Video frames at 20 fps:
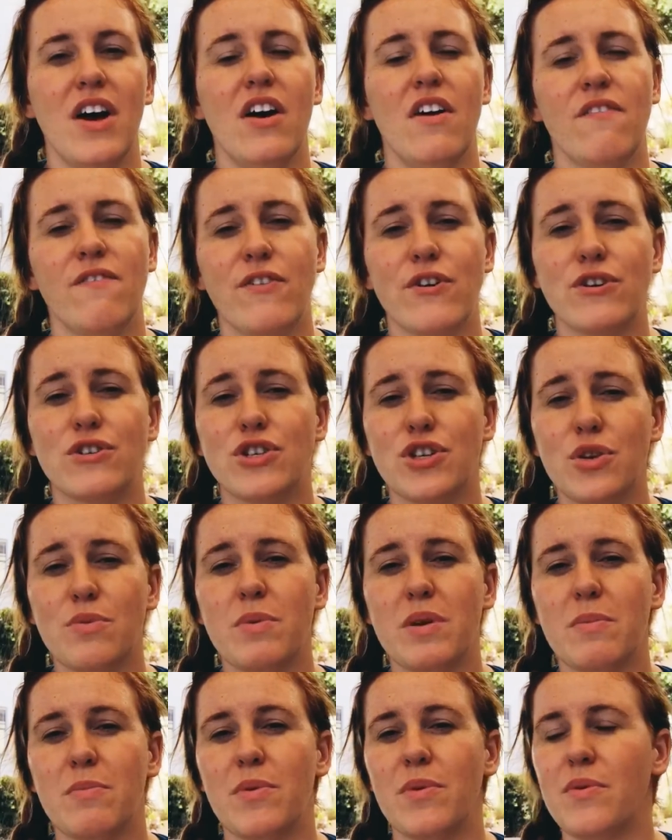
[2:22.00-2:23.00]
for two
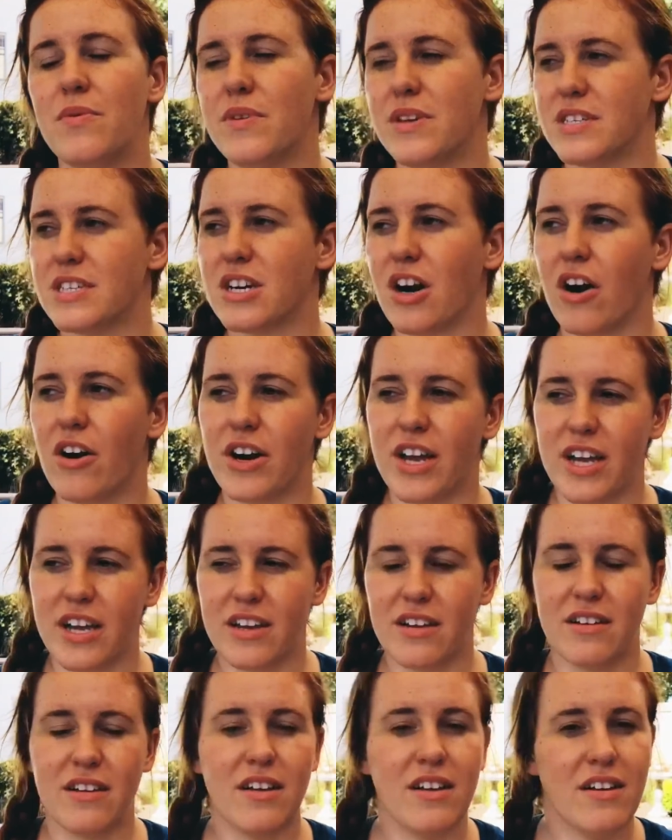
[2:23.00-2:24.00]
people, this
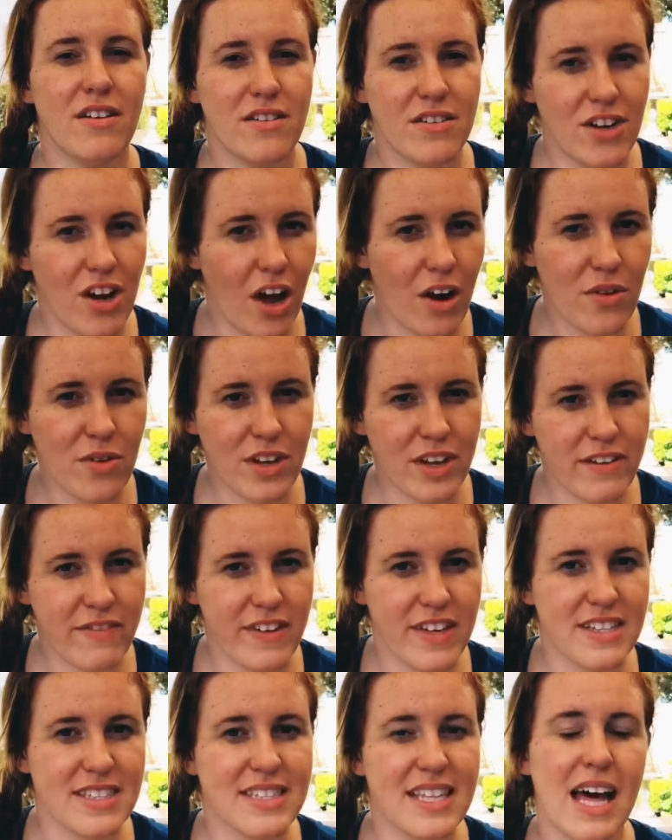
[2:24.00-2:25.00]
garden not only
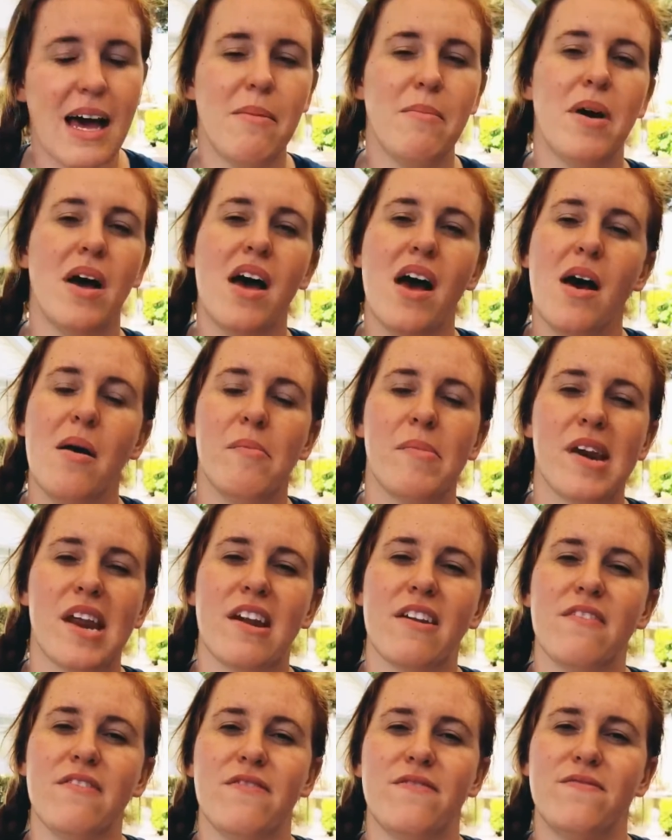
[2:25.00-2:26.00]
feeds them, but
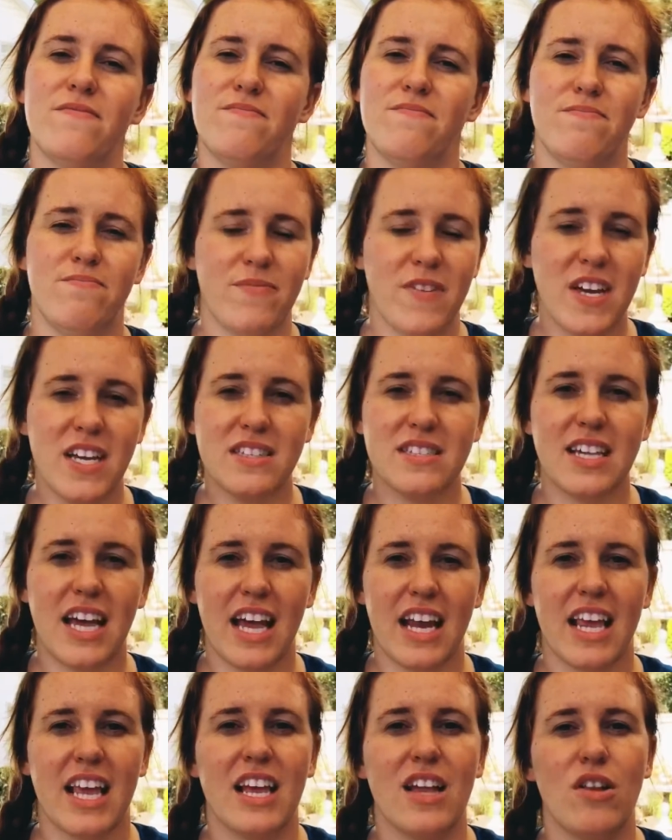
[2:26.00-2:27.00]
it feeds
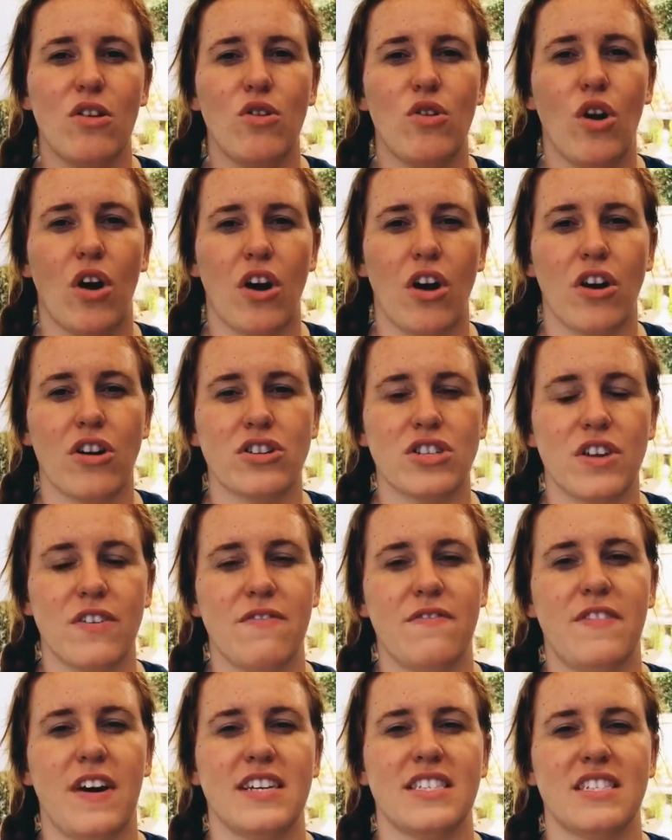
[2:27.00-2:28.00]
any large
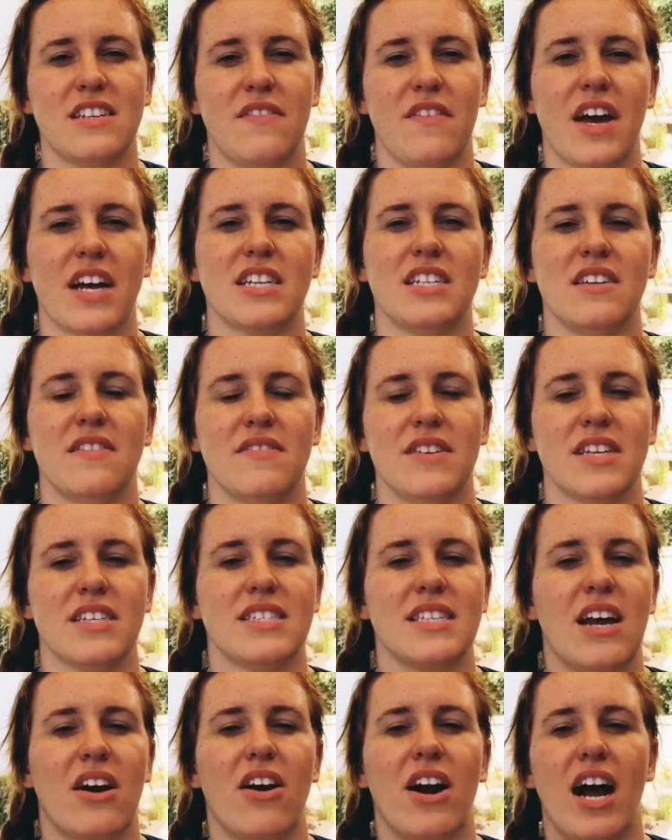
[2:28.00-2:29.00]
festive activities
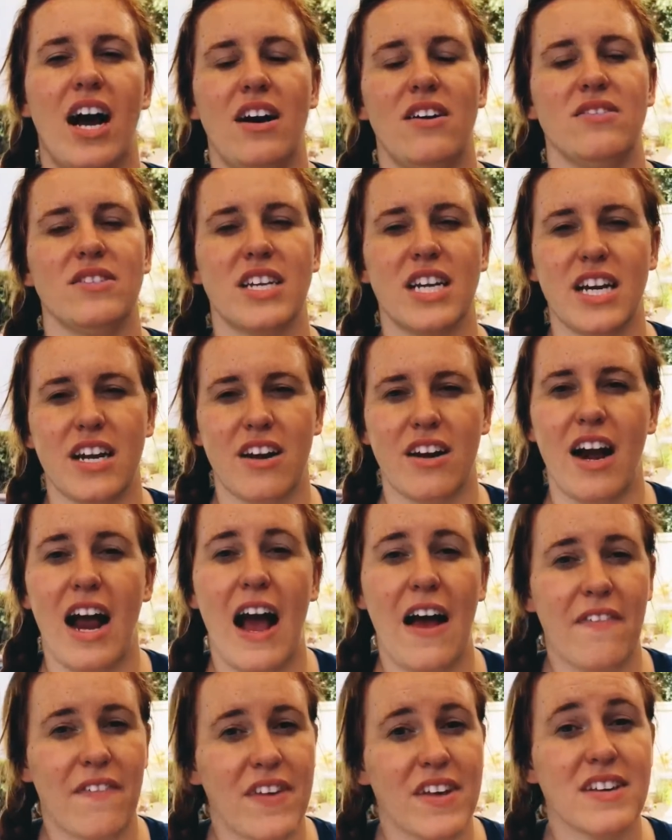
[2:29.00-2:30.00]
that are held here
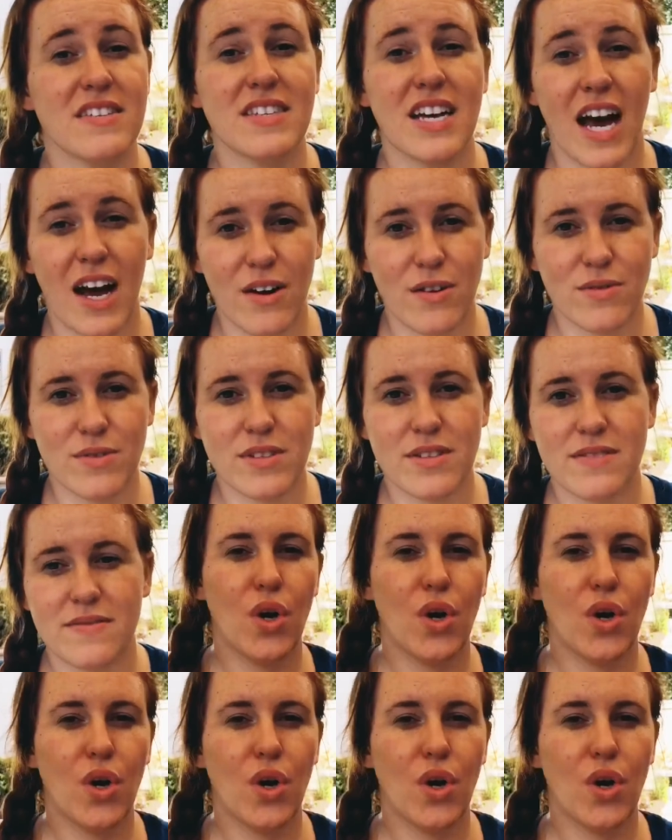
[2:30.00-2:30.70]
at this house.